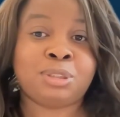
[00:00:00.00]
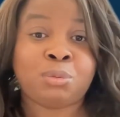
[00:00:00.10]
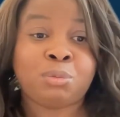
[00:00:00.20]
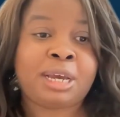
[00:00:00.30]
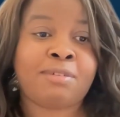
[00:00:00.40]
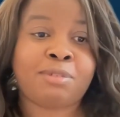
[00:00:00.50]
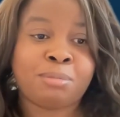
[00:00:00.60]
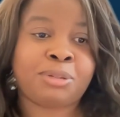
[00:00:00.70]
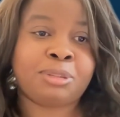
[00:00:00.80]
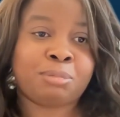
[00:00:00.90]
So we have a
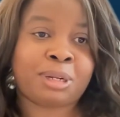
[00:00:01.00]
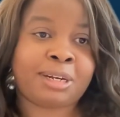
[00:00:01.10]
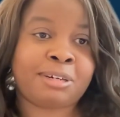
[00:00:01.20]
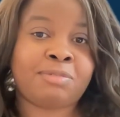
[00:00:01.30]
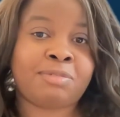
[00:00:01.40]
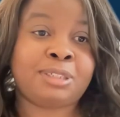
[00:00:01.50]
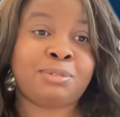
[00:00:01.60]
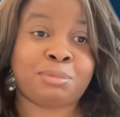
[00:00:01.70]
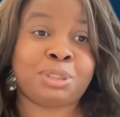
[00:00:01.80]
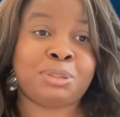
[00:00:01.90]
multiplier effect
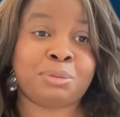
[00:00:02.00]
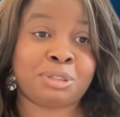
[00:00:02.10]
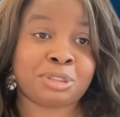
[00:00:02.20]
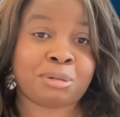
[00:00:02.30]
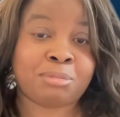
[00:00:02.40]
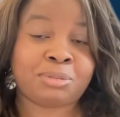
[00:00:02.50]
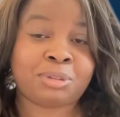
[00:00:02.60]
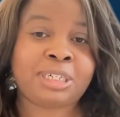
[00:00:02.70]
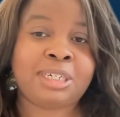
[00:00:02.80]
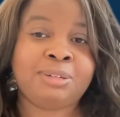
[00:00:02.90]
when we do our jobs,
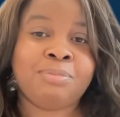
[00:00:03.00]
right?